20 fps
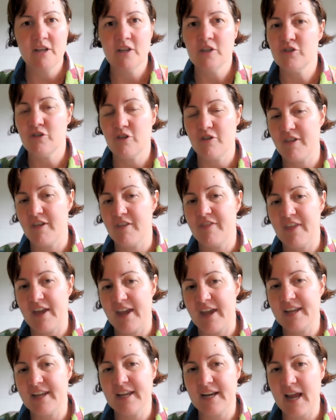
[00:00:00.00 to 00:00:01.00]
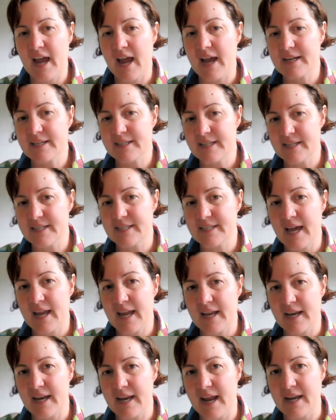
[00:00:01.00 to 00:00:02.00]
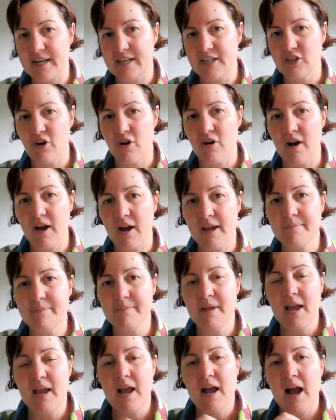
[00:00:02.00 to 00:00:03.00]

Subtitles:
so that they can access that at any time.